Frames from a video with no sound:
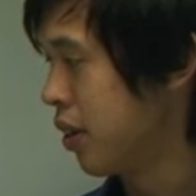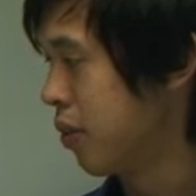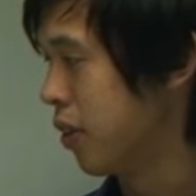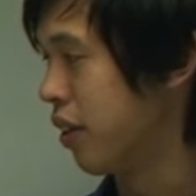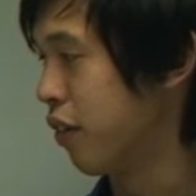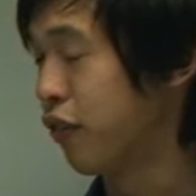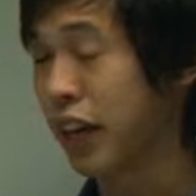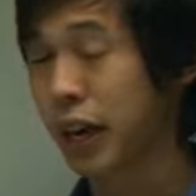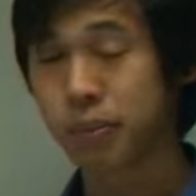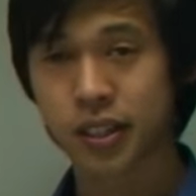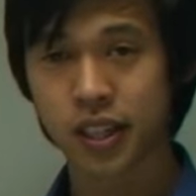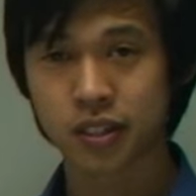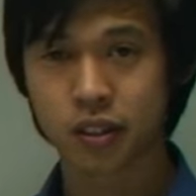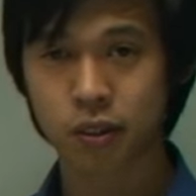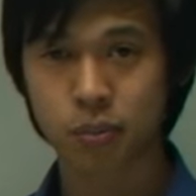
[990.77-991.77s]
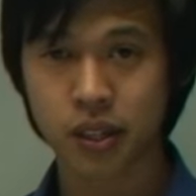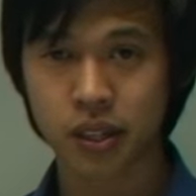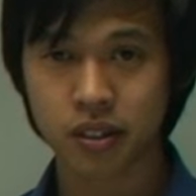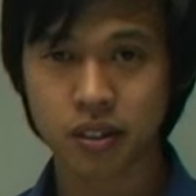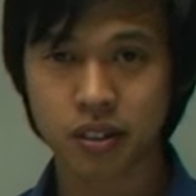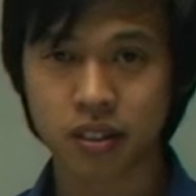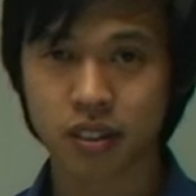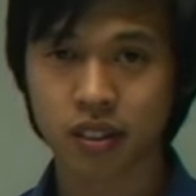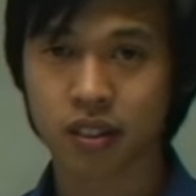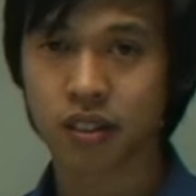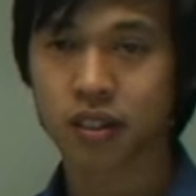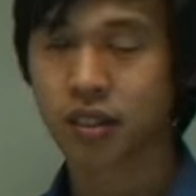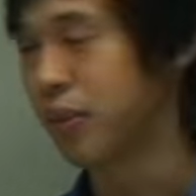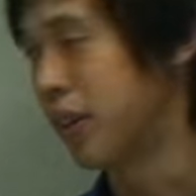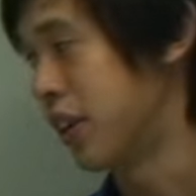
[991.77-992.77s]
Well, a flame test could be used.
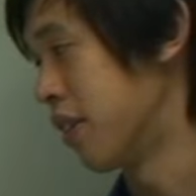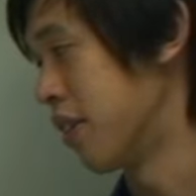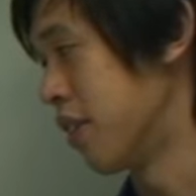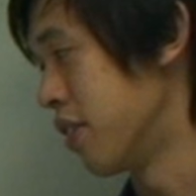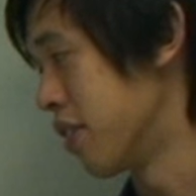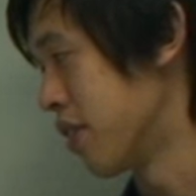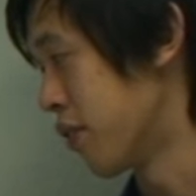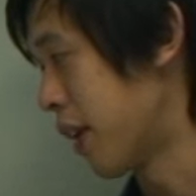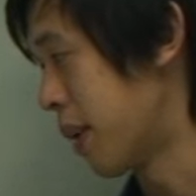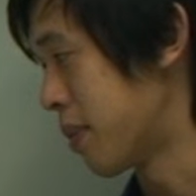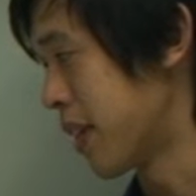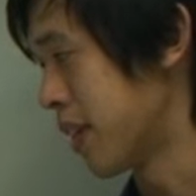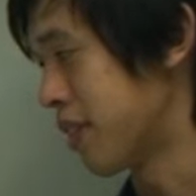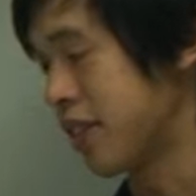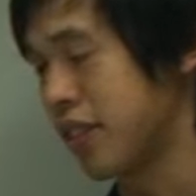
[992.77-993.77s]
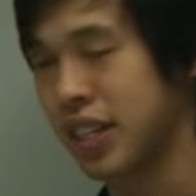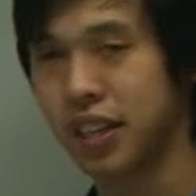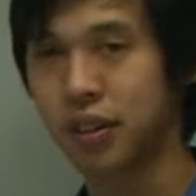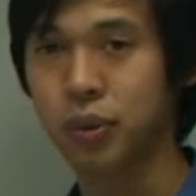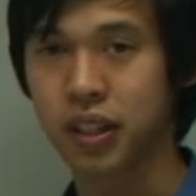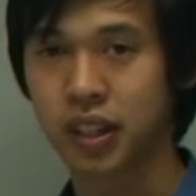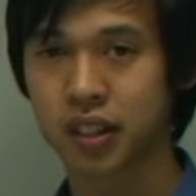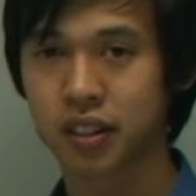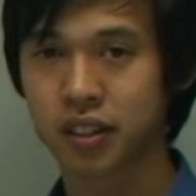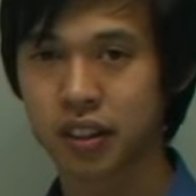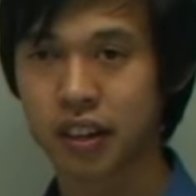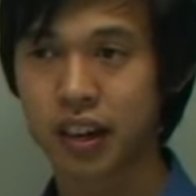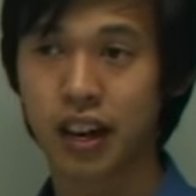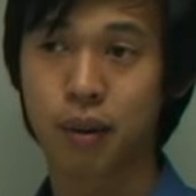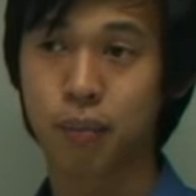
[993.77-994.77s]
We could use a flame test to tell what,
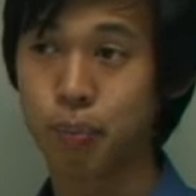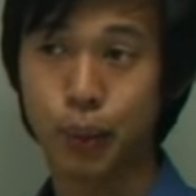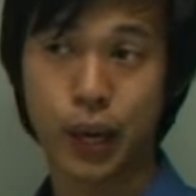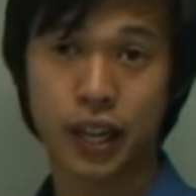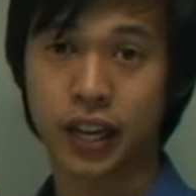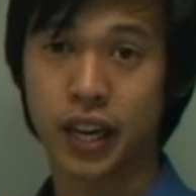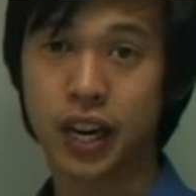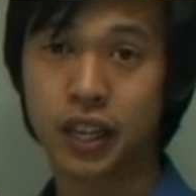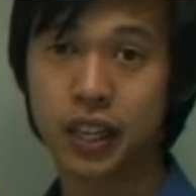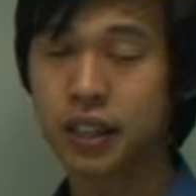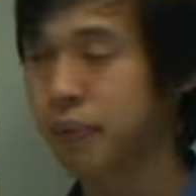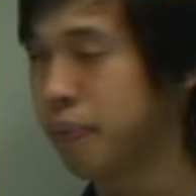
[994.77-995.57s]
um, by the color.